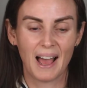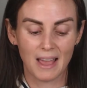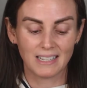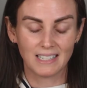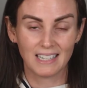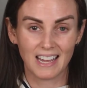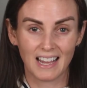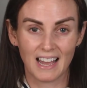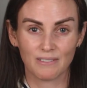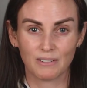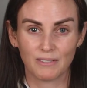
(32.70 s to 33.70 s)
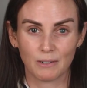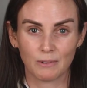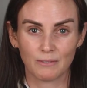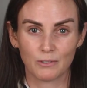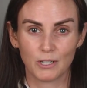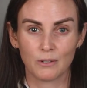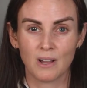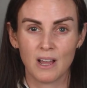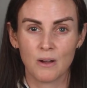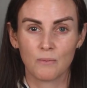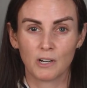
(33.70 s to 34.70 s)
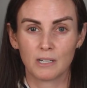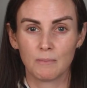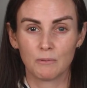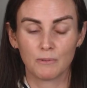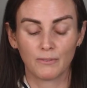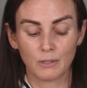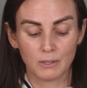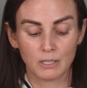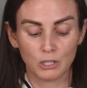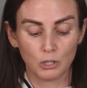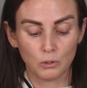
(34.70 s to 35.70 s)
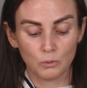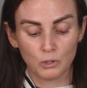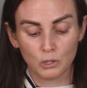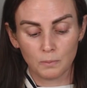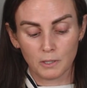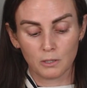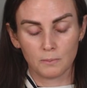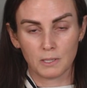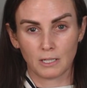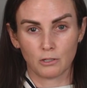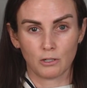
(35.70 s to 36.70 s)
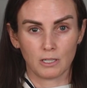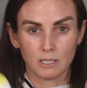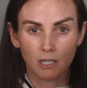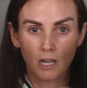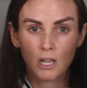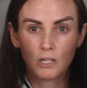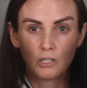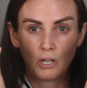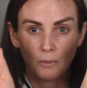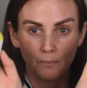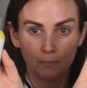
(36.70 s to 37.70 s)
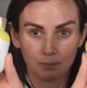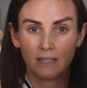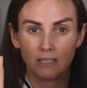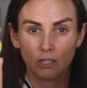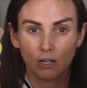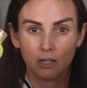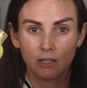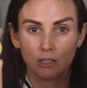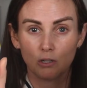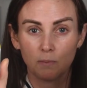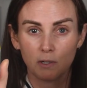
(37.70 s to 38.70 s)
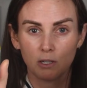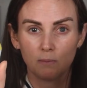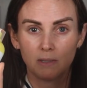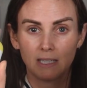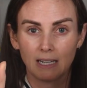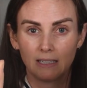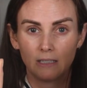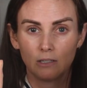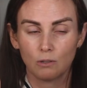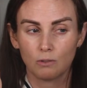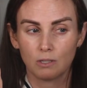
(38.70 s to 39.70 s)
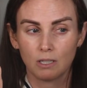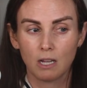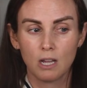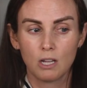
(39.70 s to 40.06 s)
And today I have a fun one for you. We're gonna be reviewing two Supergoop sunscreens. So these are the Supergoop Daily Dose.